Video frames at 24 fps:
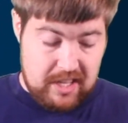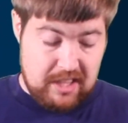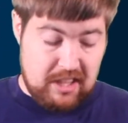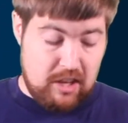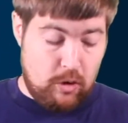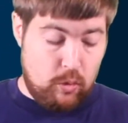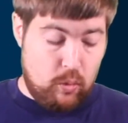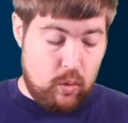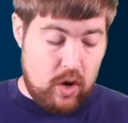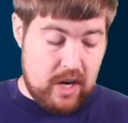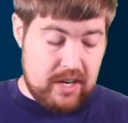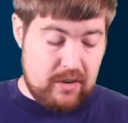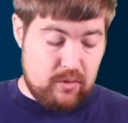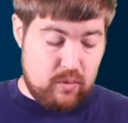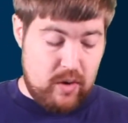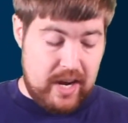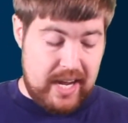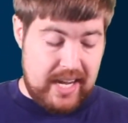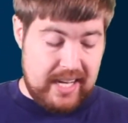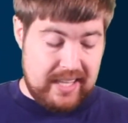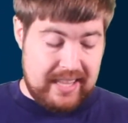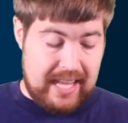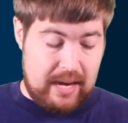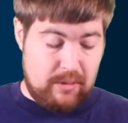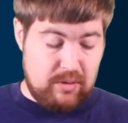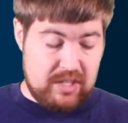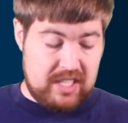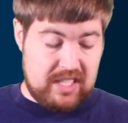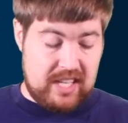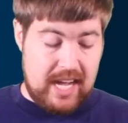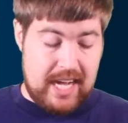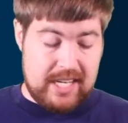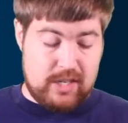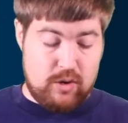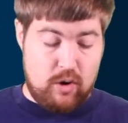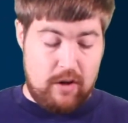The one ring that was
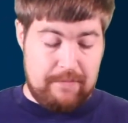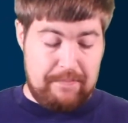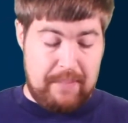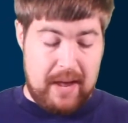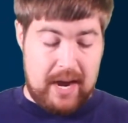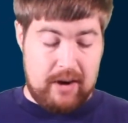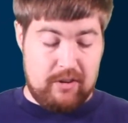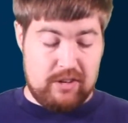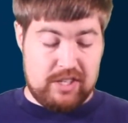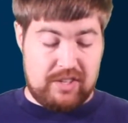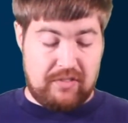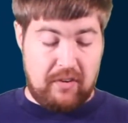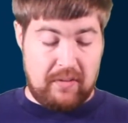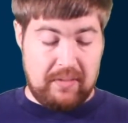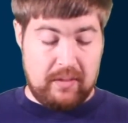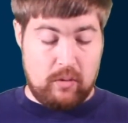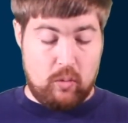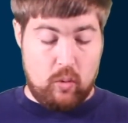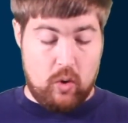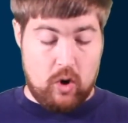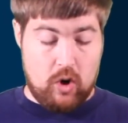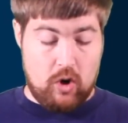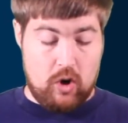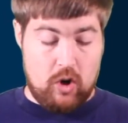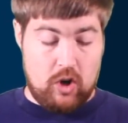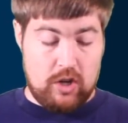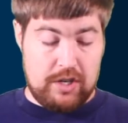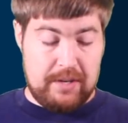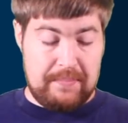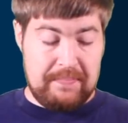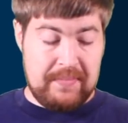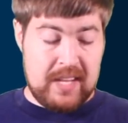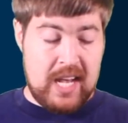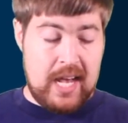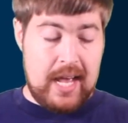thought to have perished from the world.